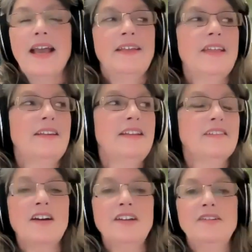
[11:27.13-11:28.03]
and then this
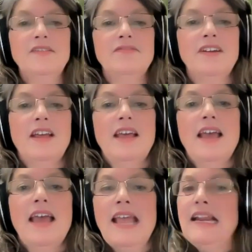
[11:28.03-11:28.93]
kind of
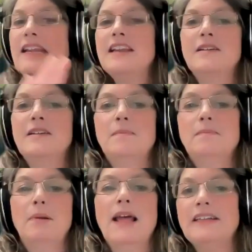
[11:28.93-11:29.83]
alien
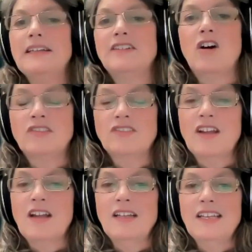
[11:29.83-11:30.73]
planet and
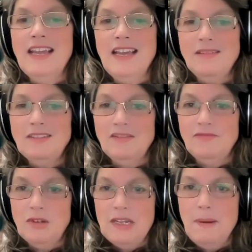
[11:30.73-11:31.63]
hostile encounter,
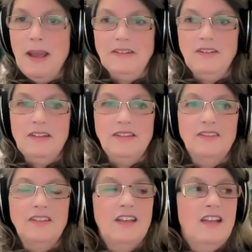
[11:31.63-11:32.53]
fully back to
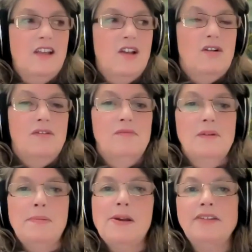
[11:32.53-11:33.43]
this
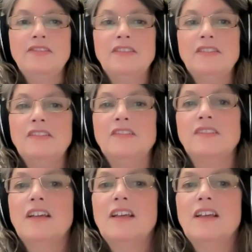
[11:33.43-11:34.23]
person's